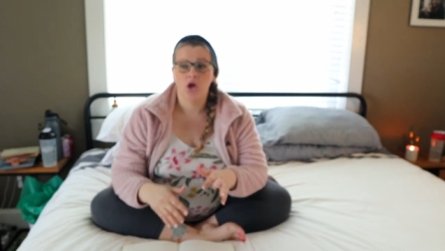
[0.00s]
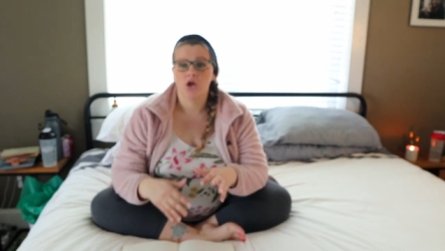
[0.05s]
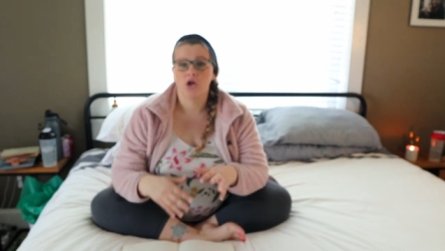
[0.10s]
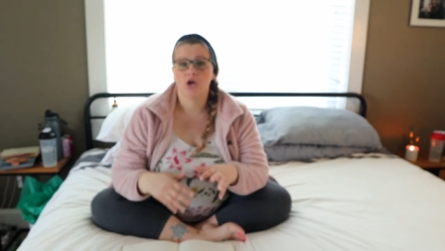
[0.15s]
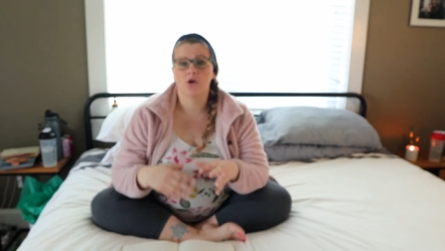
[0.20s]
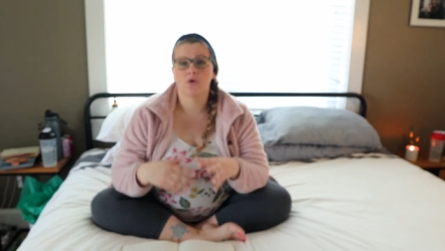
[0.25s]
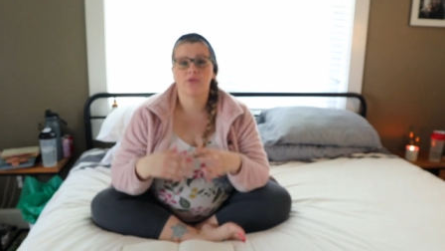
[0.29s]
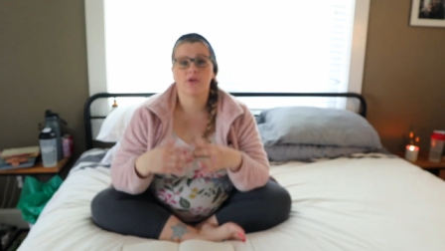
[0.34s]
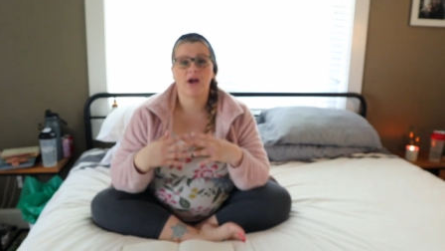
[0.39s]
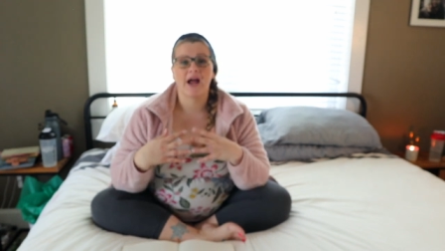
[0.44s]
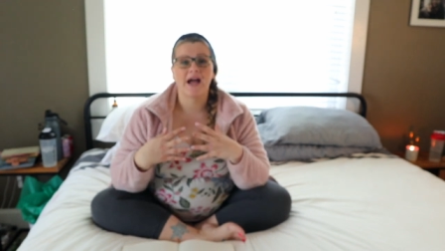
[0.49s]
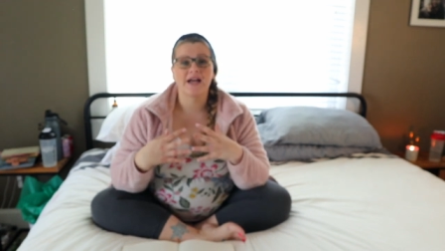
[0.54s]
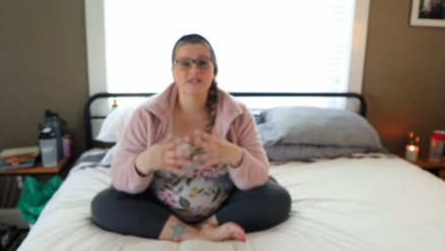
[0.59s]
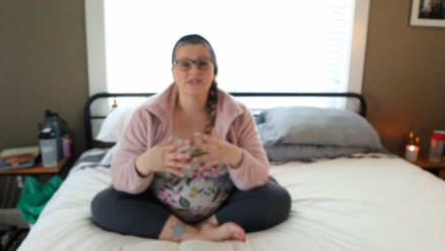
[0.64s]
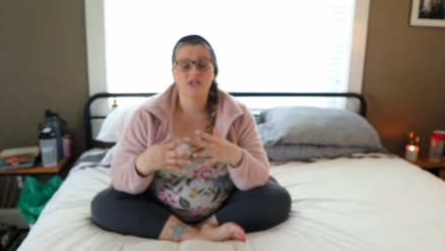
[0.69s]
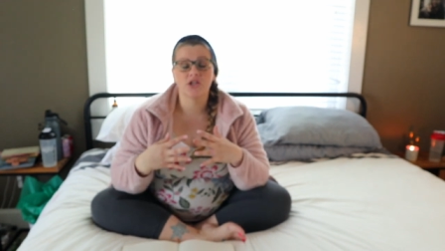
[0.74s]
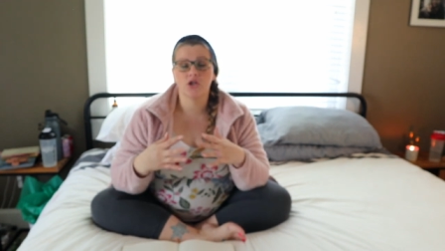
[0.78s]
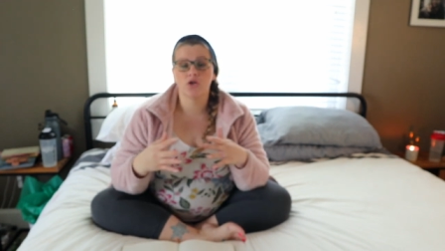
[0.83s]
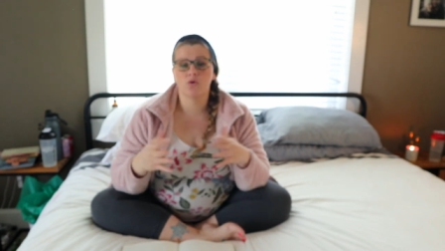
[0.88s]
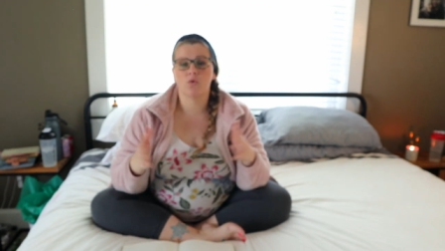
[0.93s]
You know, they're
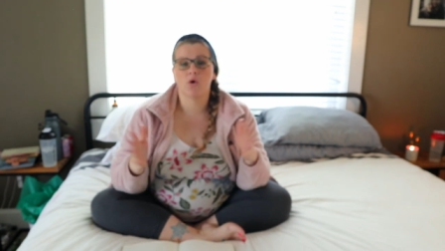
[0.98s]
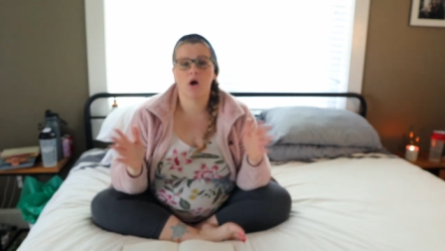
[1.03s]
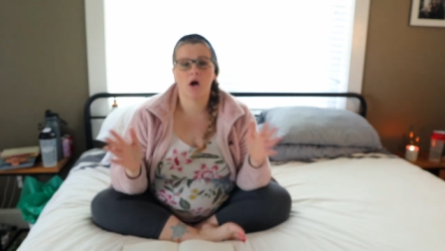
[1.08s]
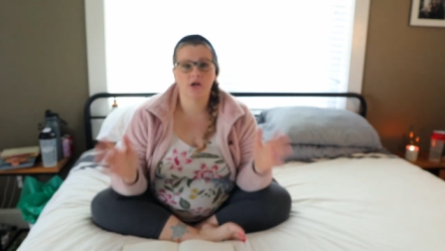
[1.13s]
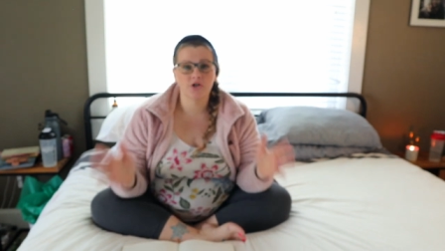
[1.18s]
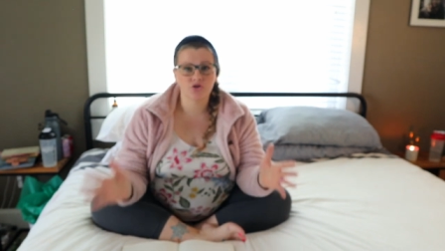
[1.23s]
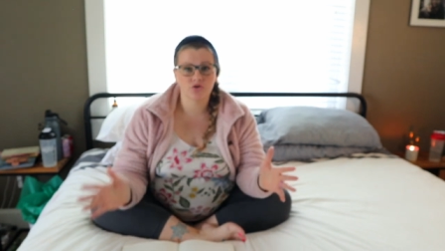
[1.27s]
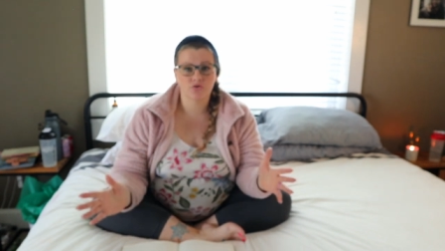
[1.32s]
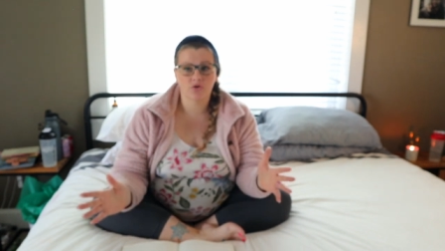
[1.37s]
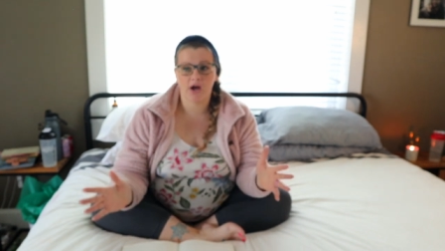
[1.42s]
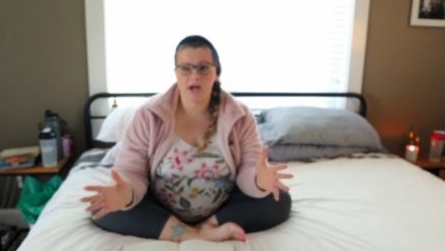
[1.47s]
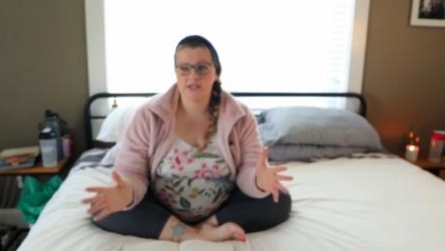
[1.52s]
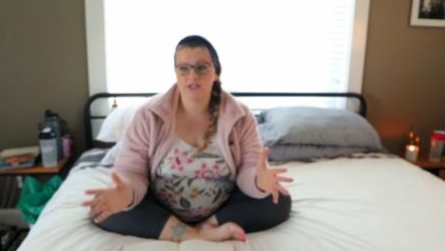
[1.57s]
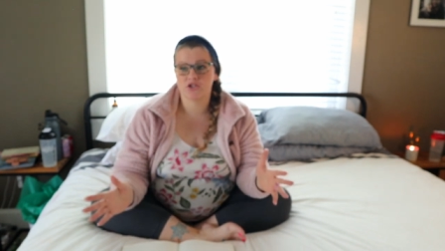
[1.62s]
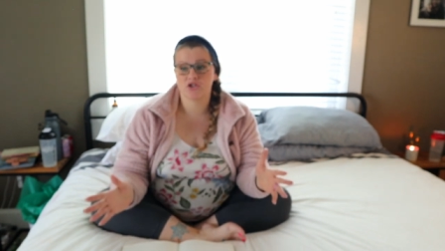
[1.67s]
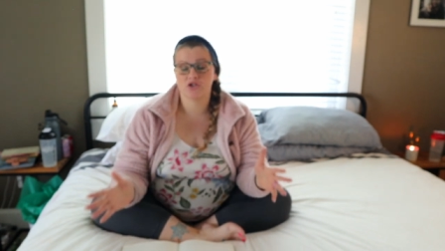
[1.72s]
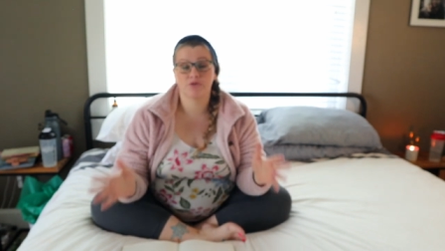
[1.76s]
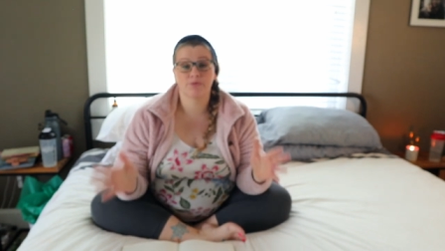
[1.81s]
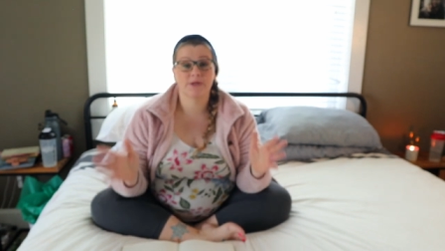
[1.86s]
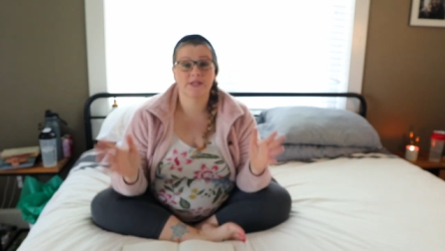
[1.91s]
asking you 100
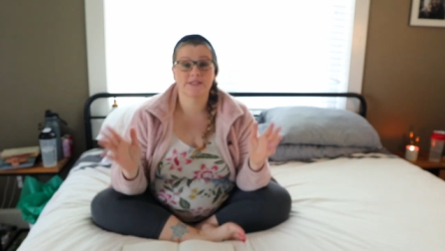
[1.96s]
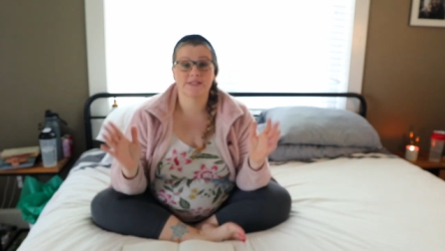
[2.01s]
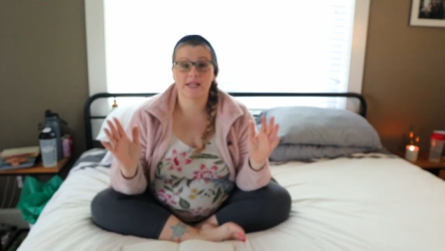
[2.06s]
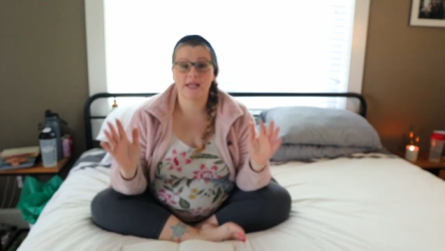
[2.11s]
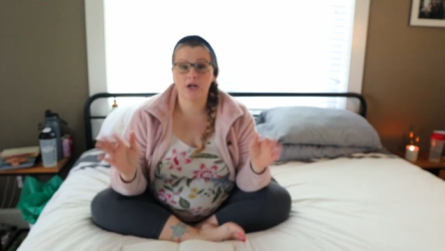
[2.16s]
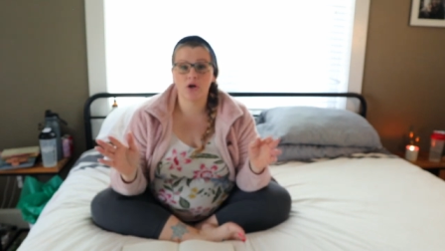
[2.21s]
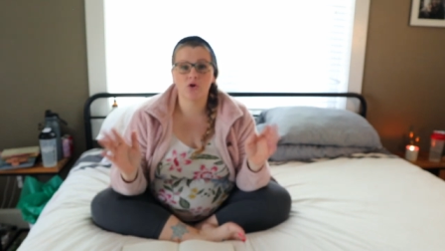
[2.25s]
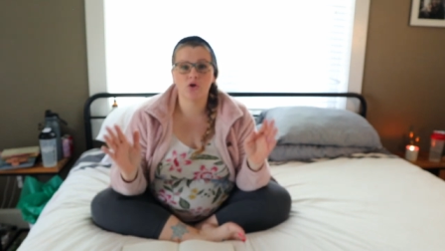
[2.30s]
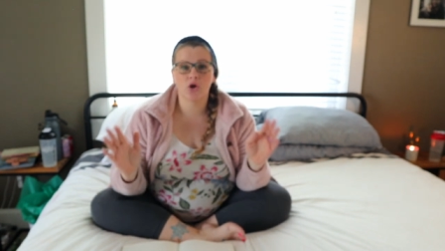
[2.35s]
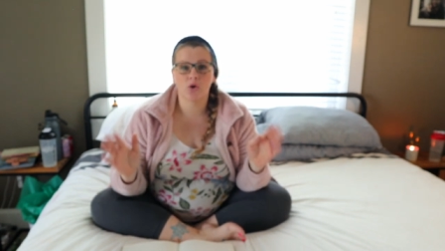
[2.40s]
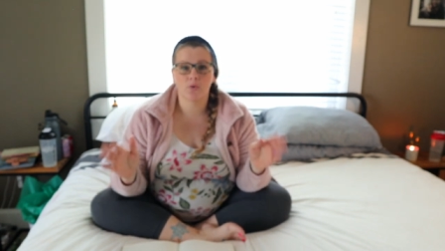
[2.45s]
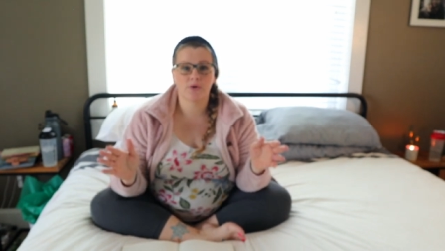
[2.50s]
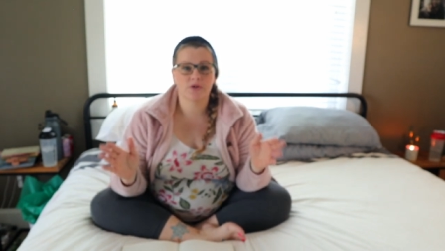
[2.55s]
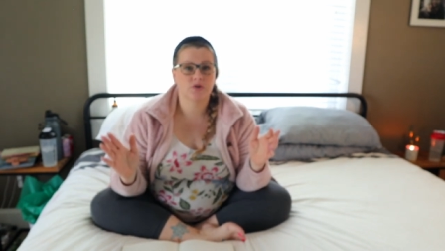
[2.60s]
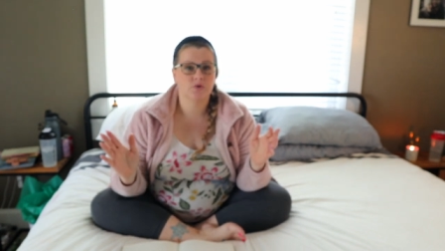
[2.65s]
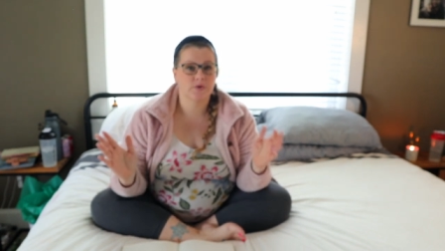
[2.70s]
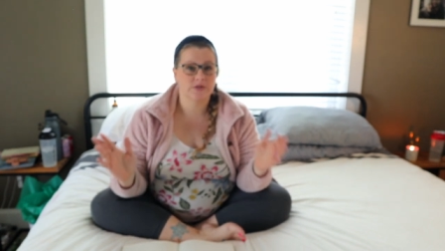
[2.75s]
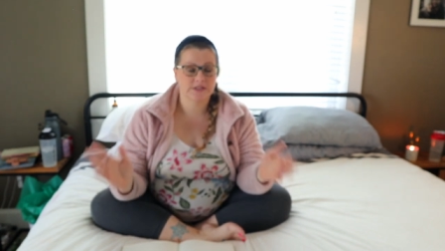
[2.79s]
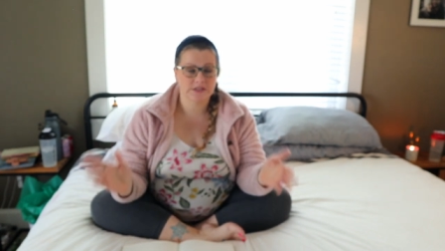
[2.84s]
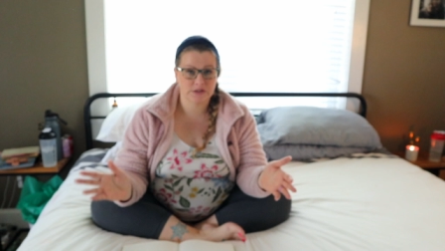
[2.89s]
questions because they don't know what
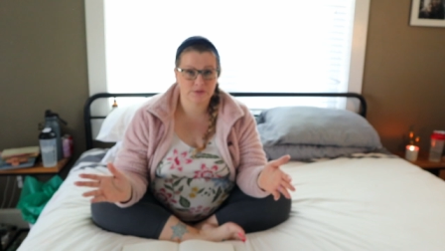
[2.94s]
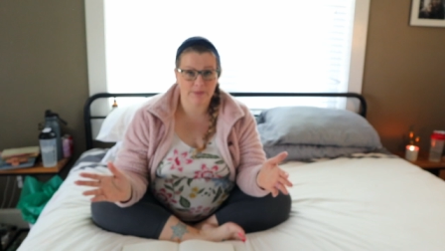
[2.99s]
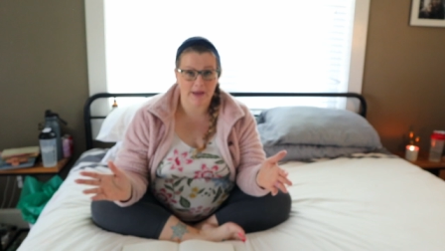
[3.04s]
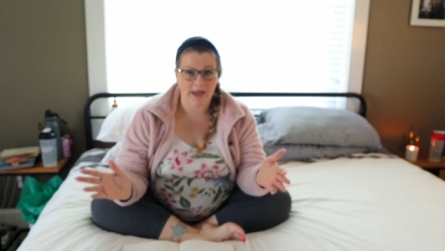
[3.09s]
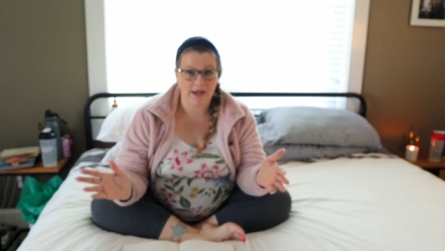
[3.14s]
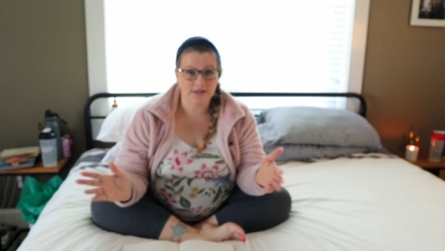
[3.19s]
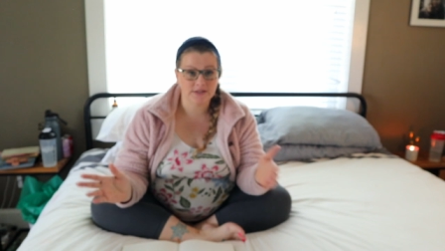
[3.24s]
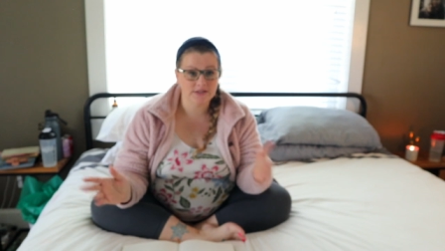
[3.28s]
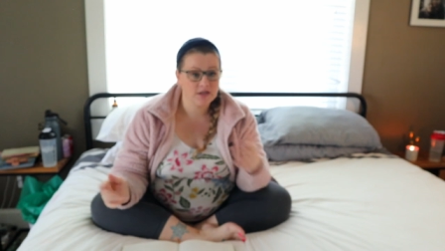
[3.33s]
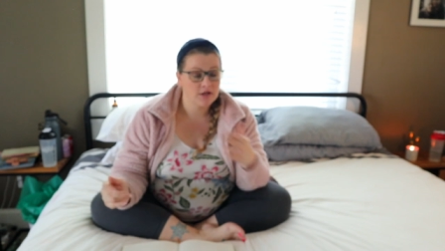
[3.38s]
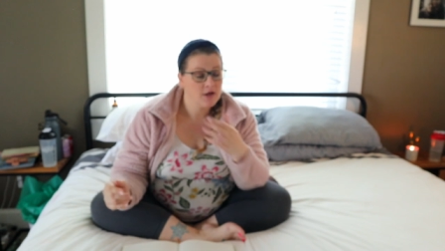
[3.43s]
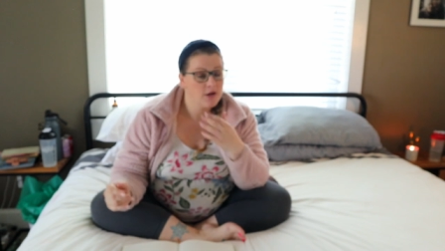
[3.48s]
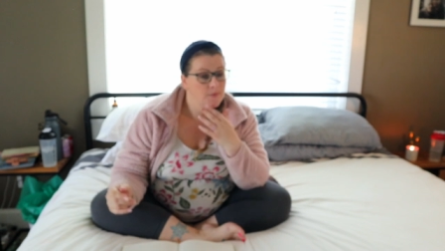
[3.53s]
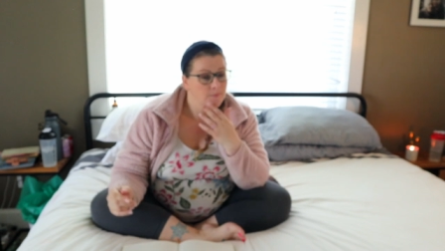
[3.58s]
to expect.